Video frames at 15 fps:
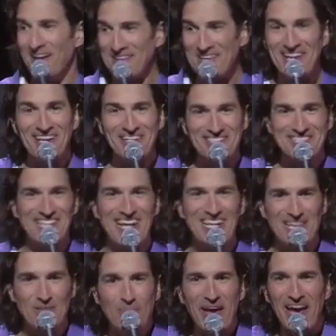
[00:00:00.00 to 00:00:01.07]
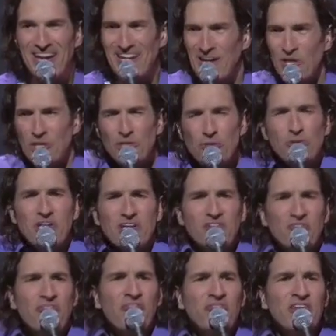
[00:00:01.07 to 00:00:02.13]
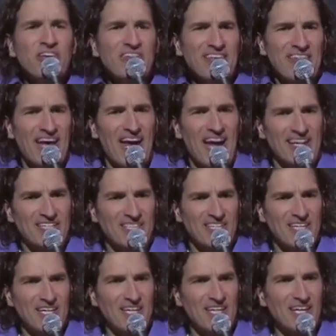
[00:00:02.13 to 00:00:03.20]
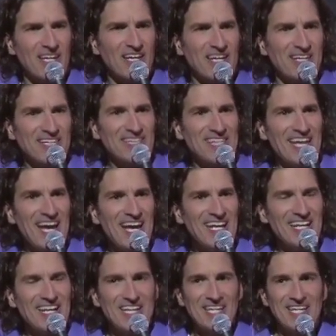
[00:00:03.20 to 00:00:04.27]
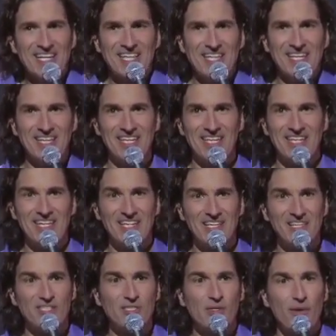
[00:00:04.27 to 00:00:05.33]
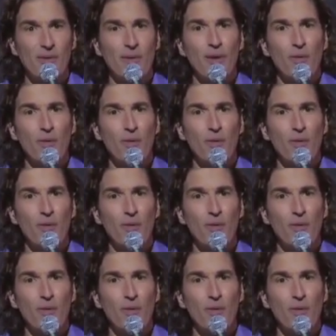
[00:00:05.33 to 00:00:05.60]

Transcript: on the other side of the bed, you can feel that. That is